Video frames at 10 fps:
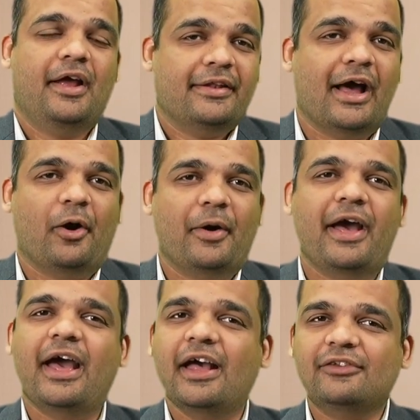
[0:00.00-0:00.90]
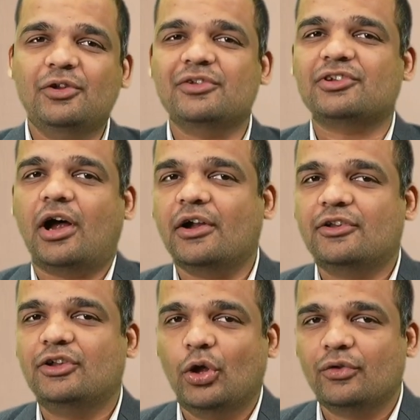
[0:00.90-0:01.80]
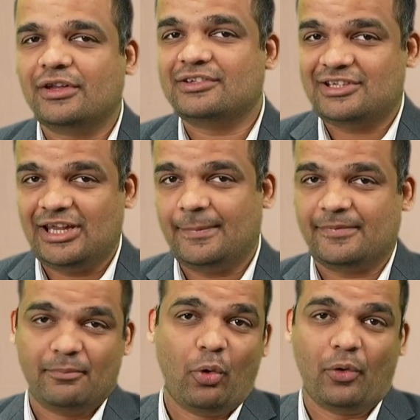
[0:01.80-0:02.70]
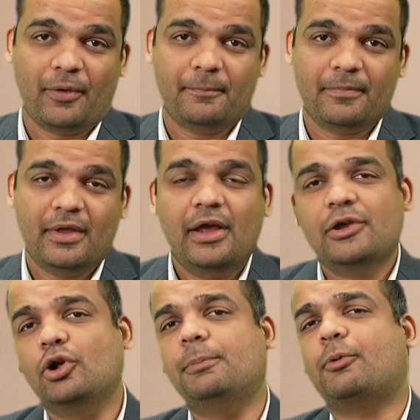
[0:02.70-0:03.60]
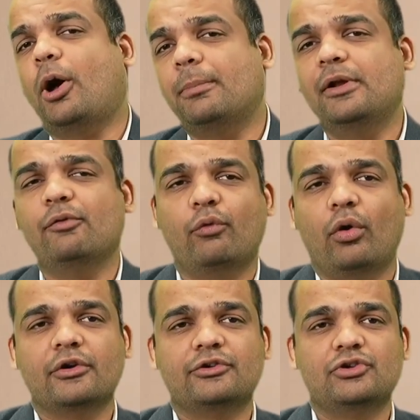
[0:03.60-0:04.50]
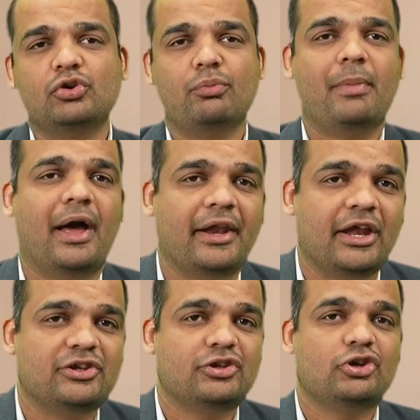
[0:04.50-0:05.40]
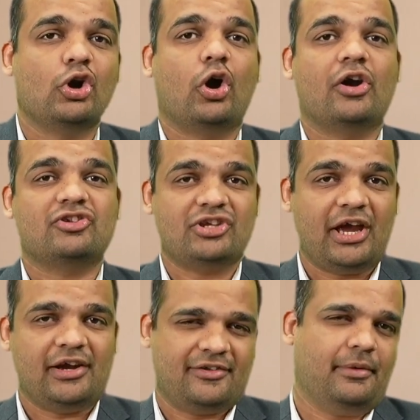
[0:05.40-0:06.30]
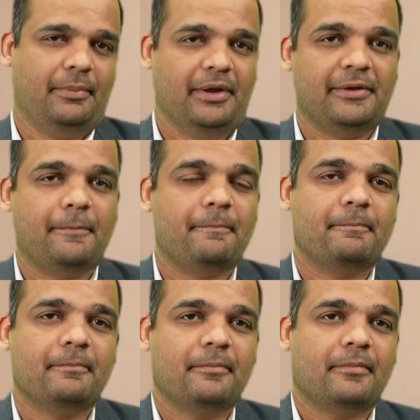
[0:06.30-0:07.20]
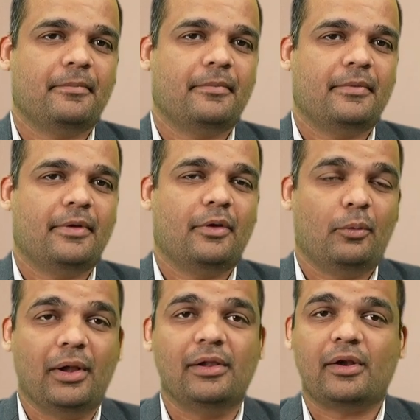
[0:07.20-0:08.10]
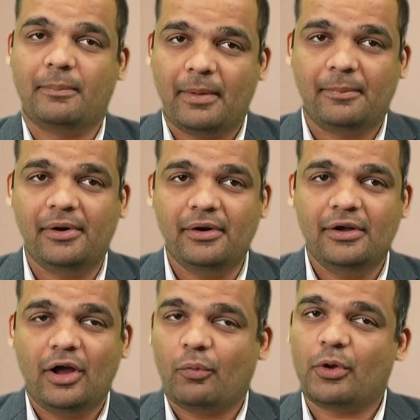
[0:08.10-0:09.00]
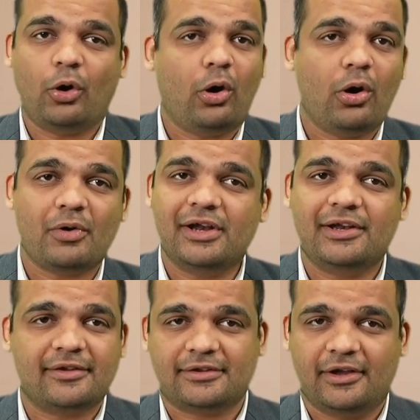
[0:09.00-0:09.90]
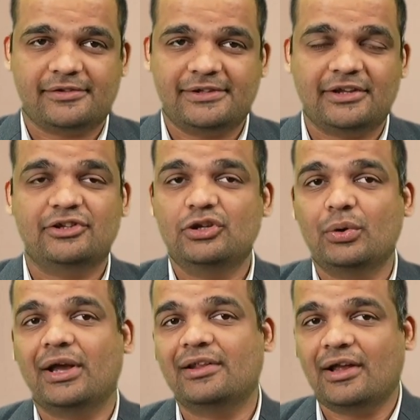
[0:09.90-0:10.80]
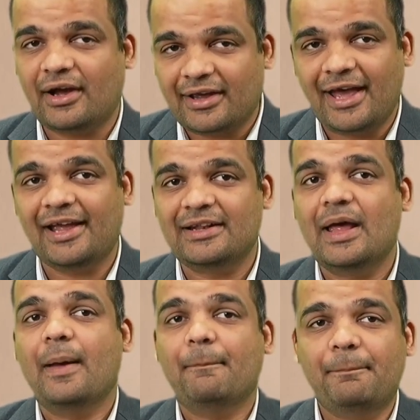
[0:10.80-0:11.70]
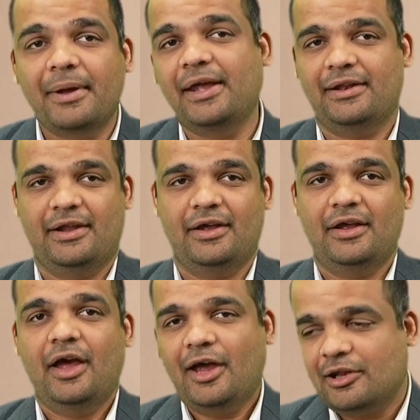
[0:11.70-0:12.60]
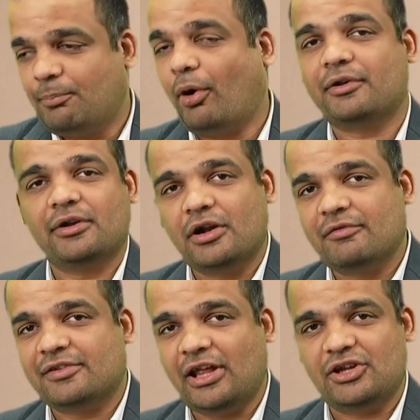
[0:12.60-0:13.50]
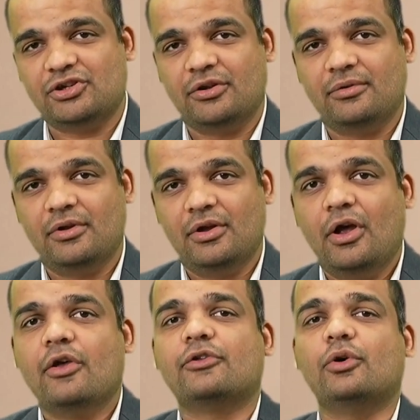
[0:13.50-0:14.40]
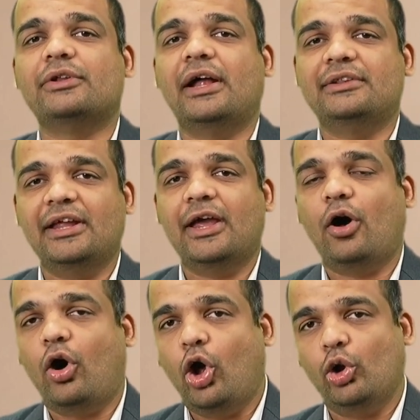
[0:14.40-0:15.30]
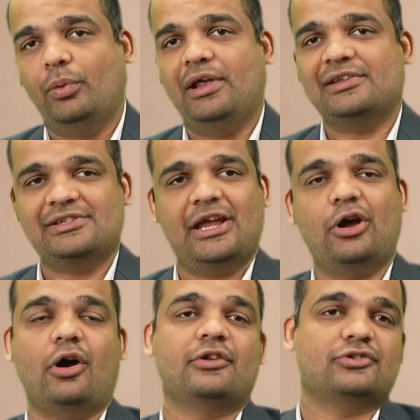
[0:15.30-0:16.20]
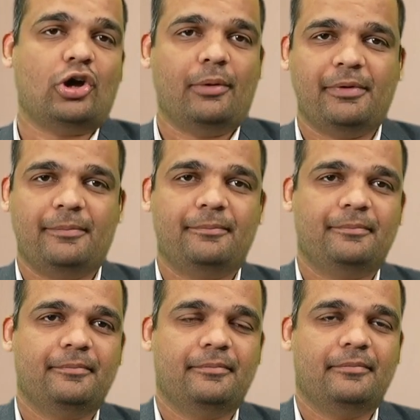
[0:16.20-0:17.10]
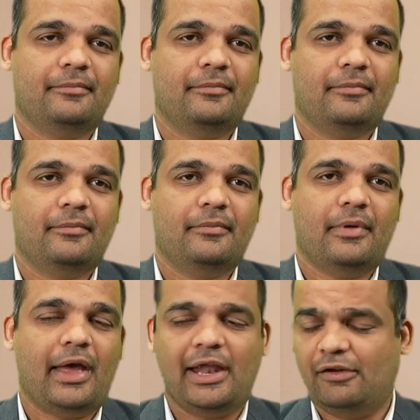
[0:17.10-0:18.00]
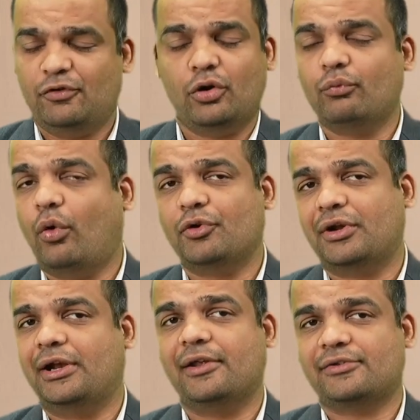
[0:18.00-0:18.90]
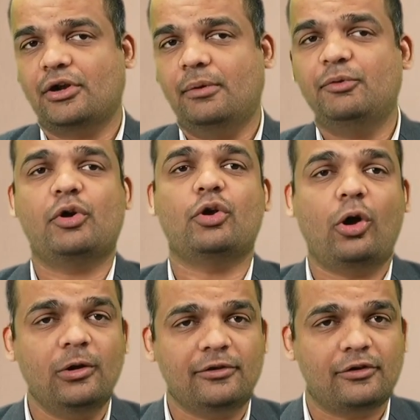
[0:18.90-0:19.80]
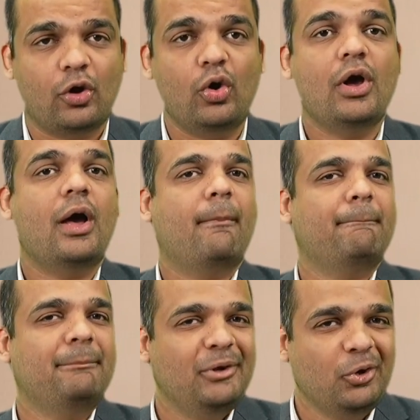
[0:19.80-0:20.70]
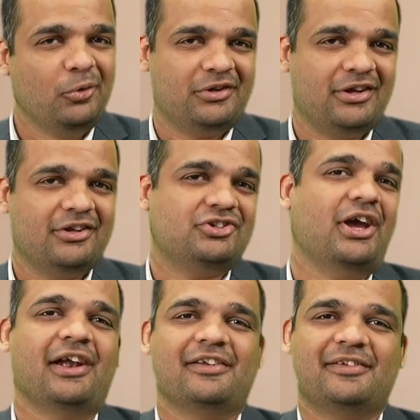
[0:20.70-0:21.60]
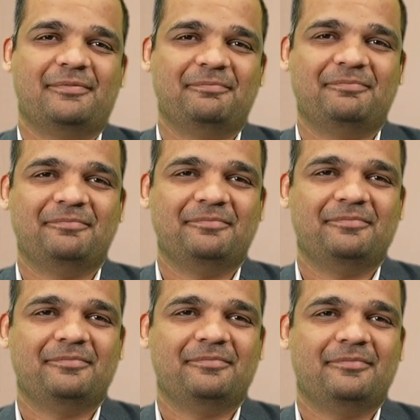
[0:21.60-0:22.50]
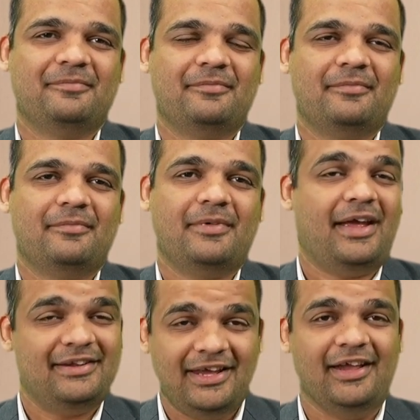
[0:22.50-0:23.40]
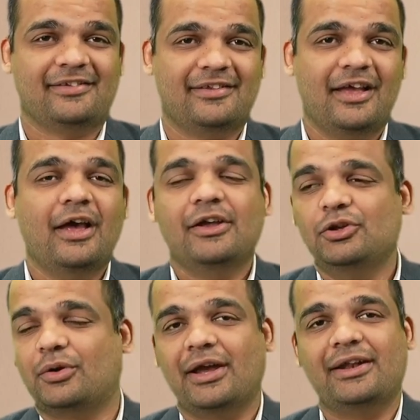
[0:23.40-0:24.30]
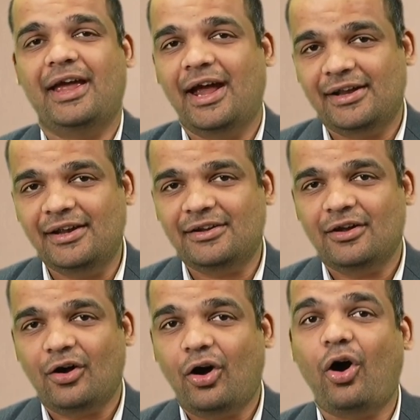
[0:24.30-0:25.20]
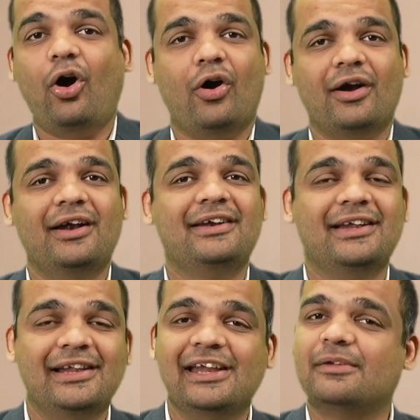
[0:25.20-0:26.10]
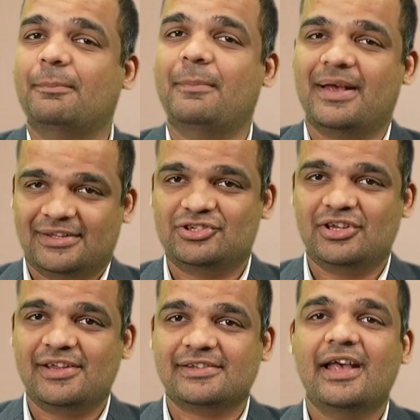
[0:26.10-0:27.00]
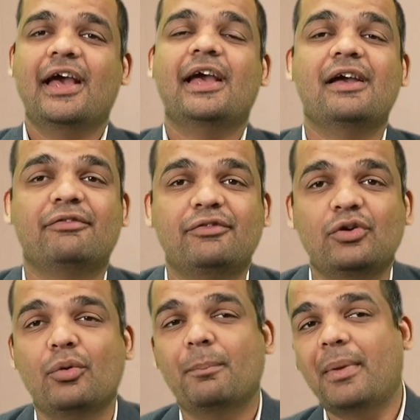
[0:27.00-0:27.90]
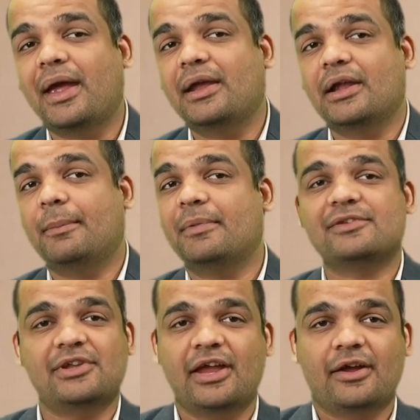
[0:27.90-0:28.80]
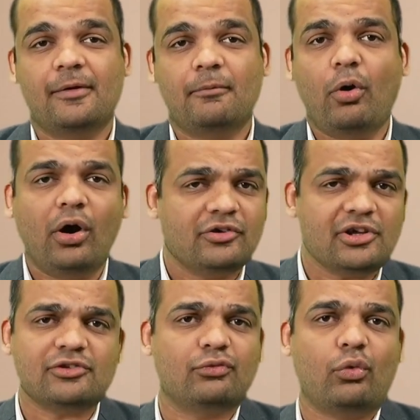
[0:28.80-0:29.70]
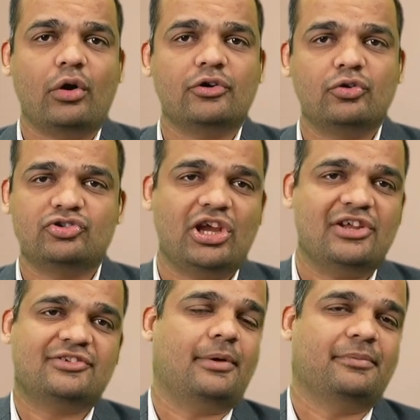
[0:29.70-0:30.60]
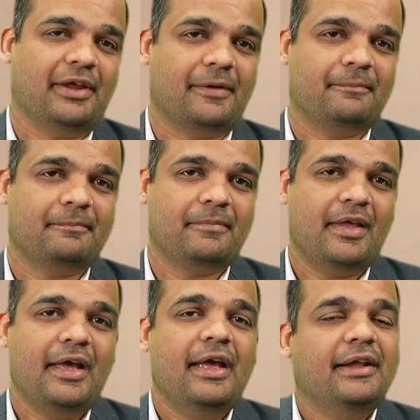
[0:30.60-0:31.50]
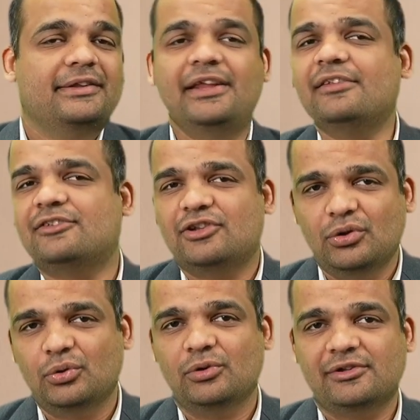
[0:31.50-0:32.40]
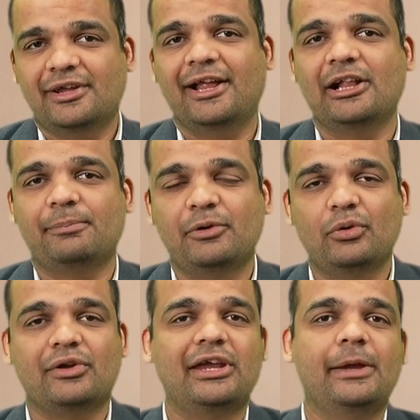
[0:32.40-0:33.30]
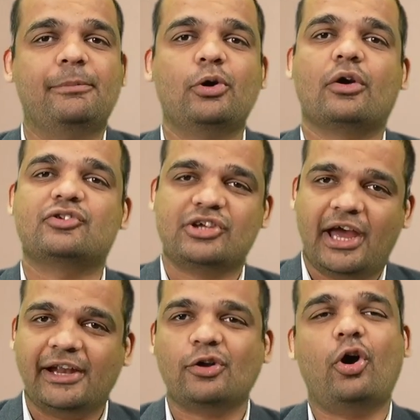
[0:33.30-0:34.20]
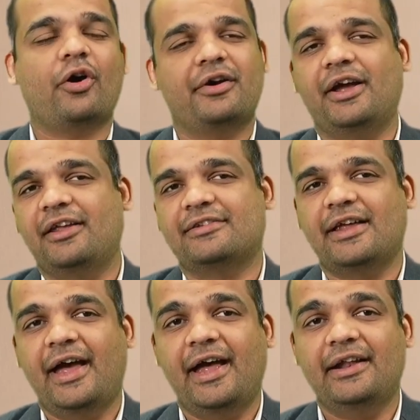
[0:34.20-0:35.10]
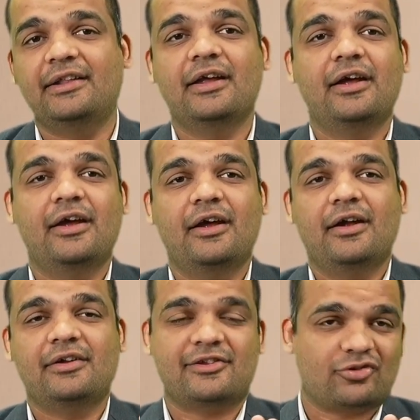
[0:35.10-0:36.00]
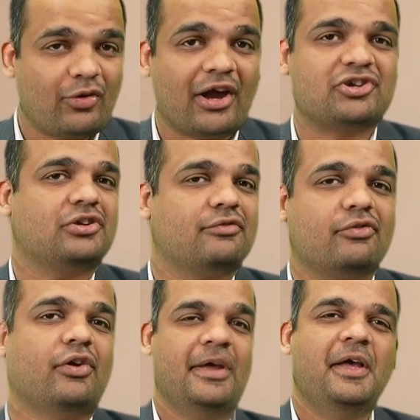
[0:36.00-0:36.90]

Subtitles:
Now, as you start using Teams more, you'll probably want to manage your chats a bit. Well, remember, we already discussed that you can again pin important conversation so that they always stay on top. And if you don't want to get disturbed, you can also mute chats. And yes, you can edit or delete messages if you made a mistake or just want to change something. These tools help you keep your chat organized and distraction-free.